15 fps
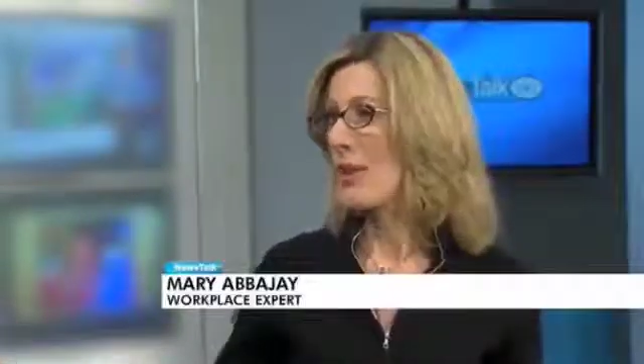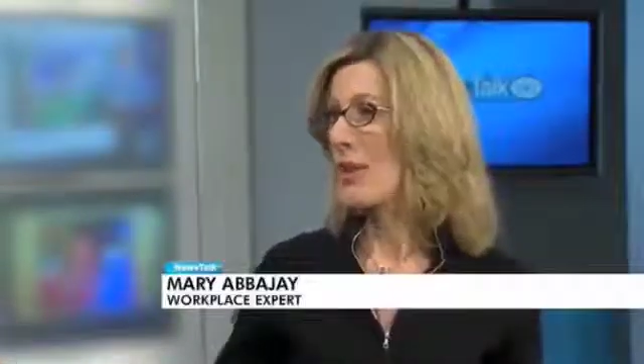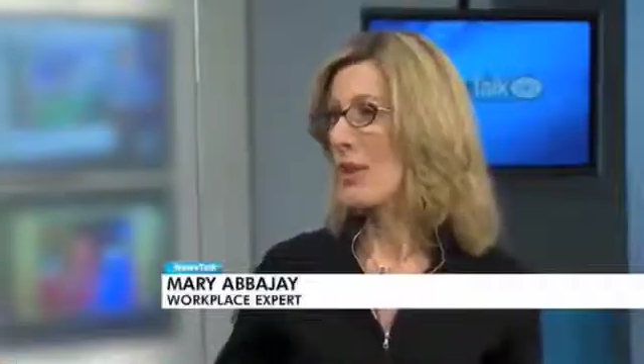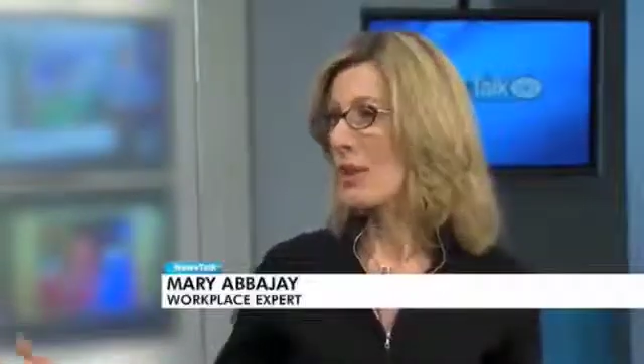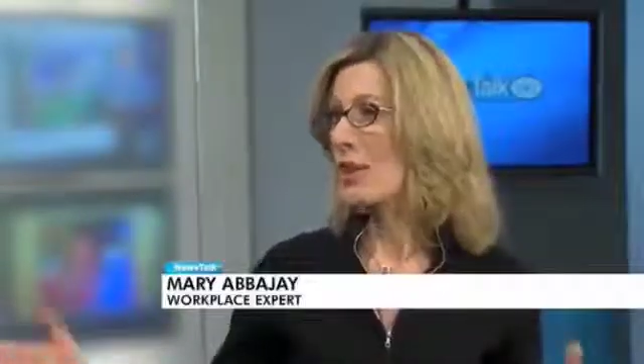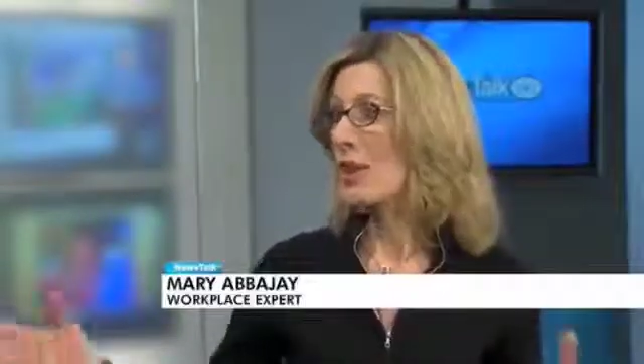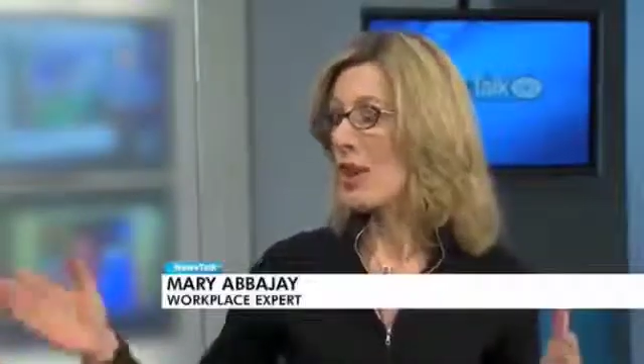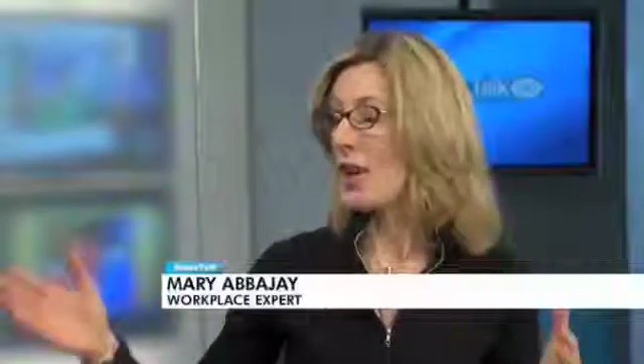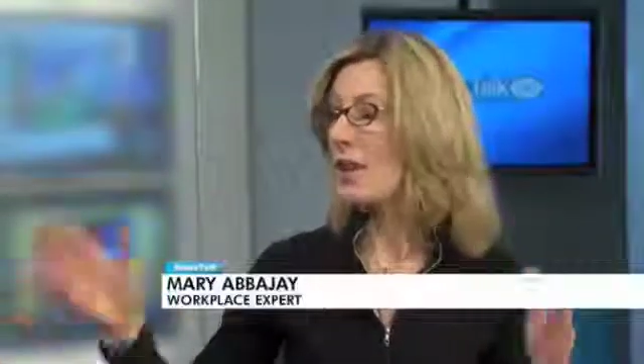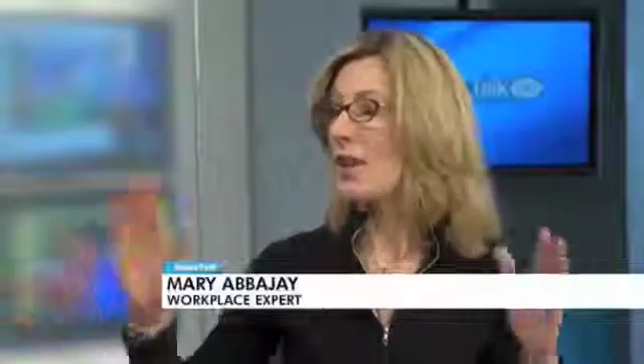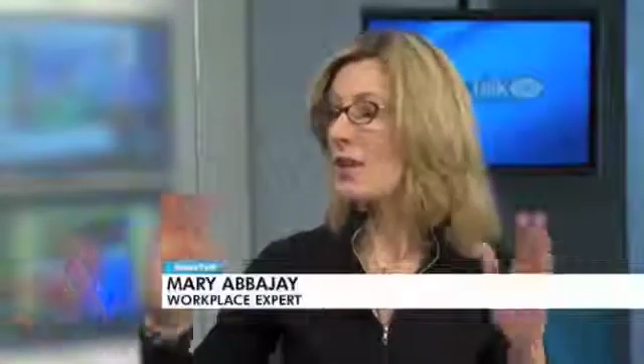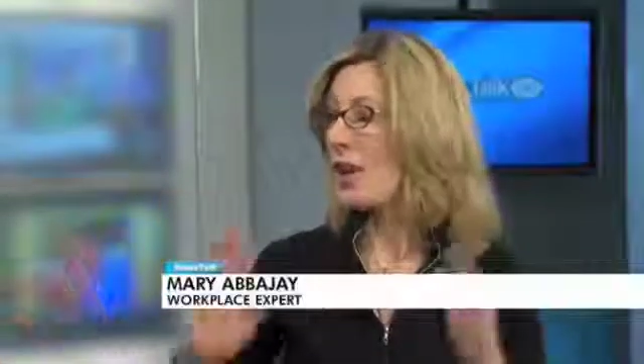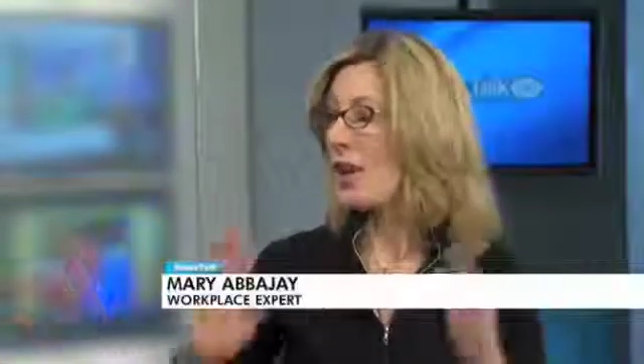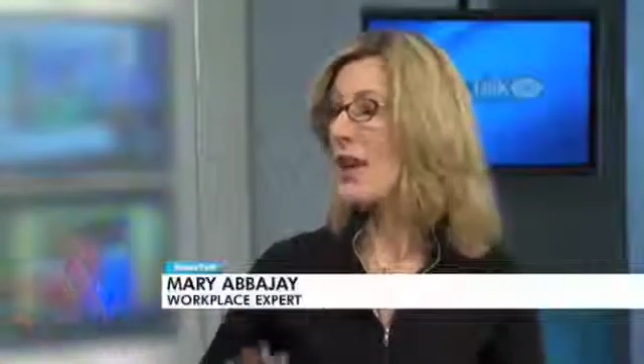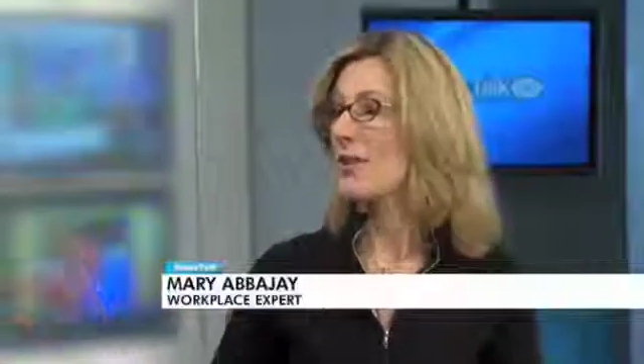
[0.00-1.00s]
Like, you're going to
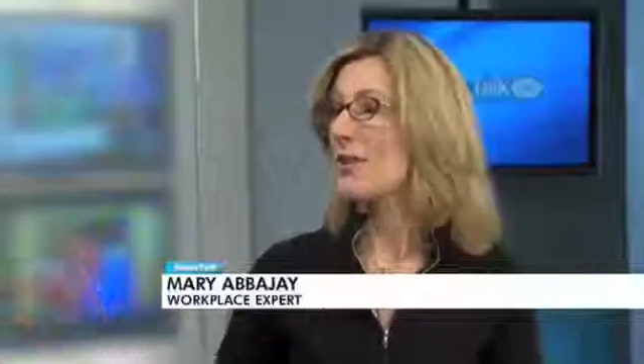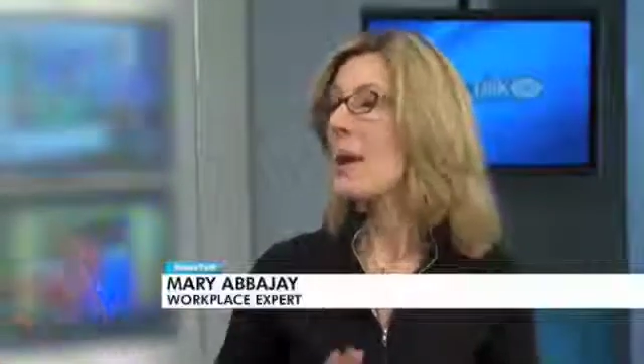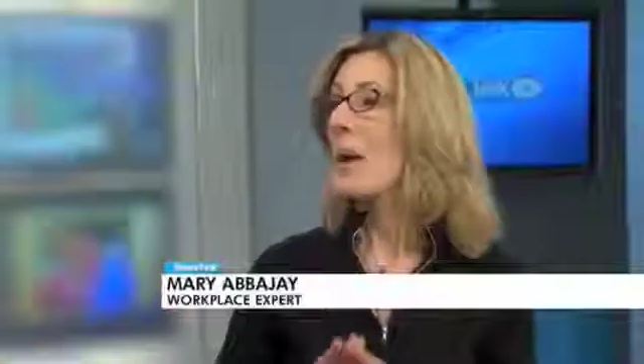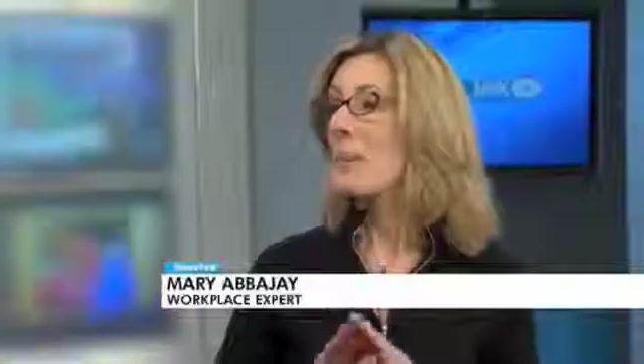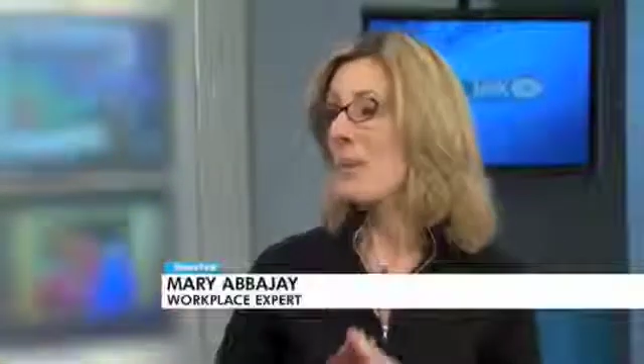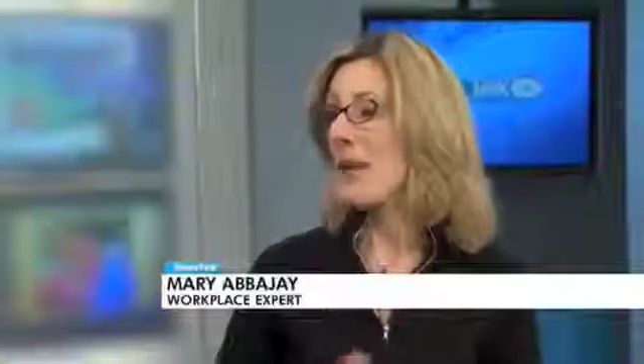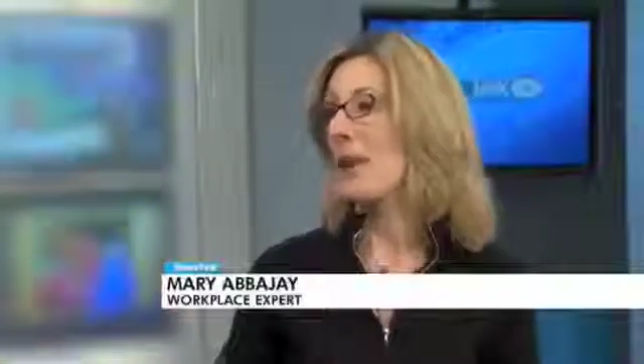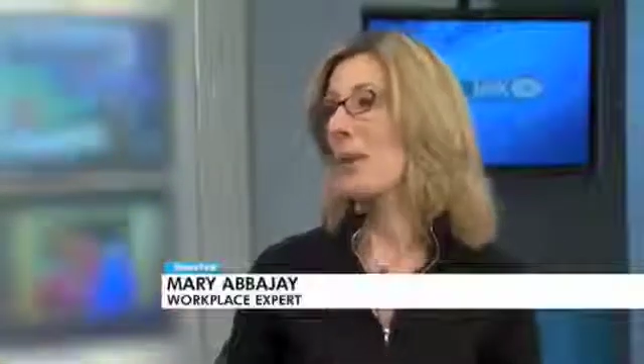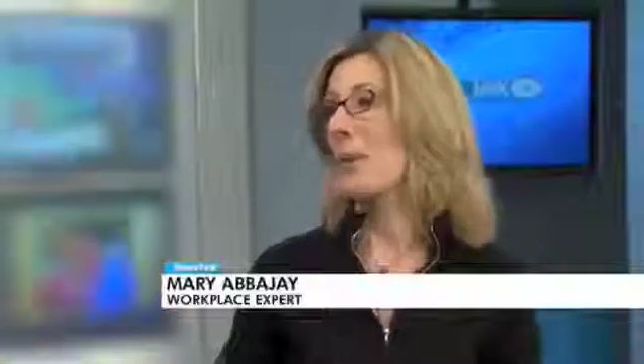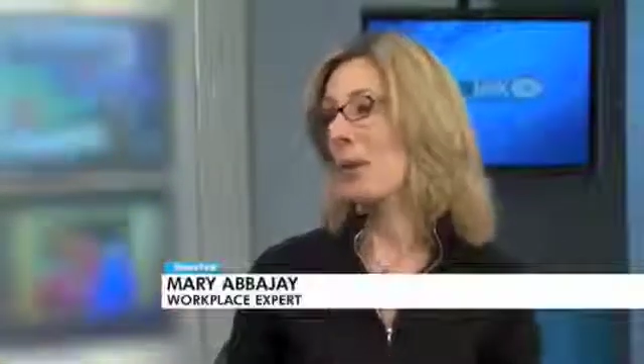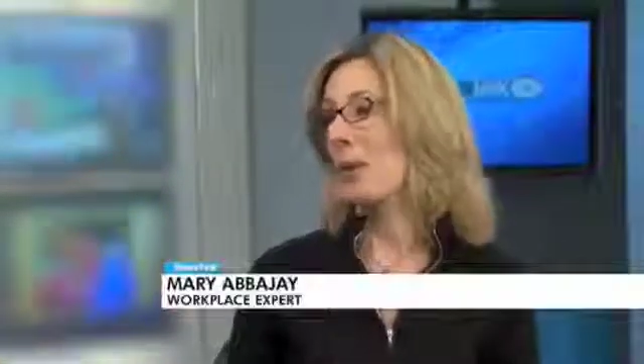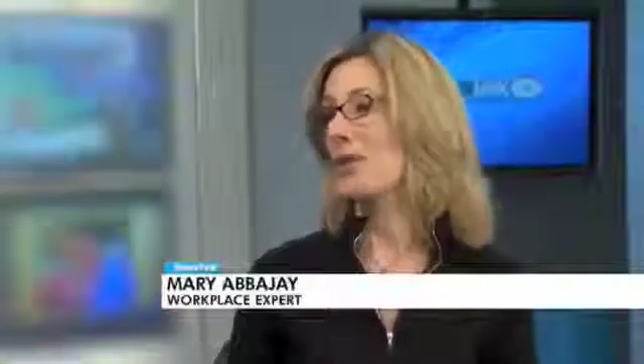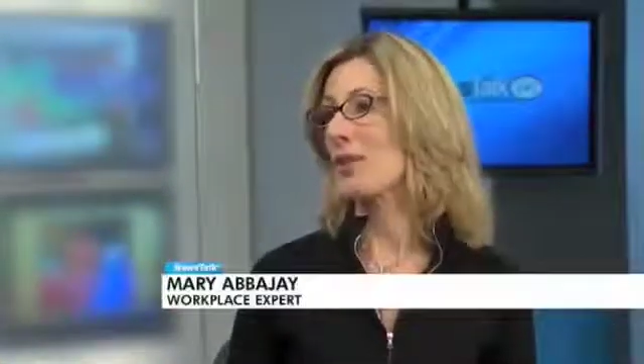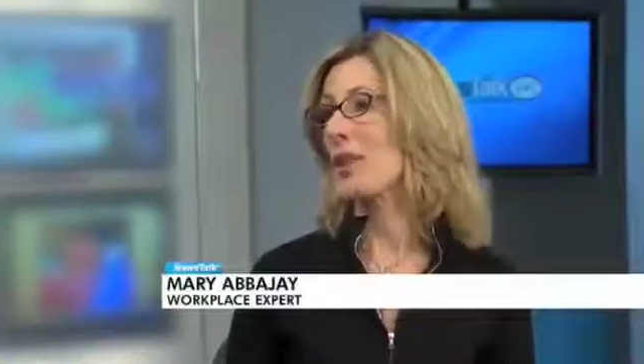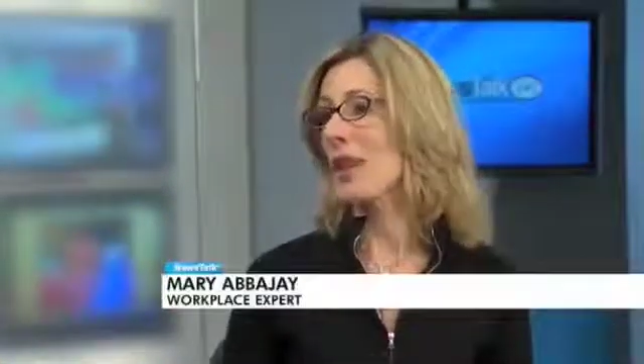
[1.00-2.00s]
just make it
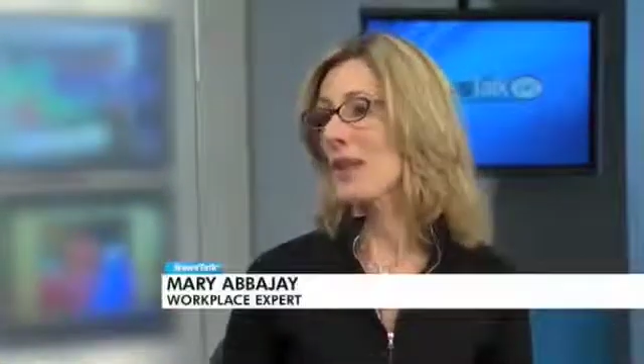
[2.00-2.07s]
worse.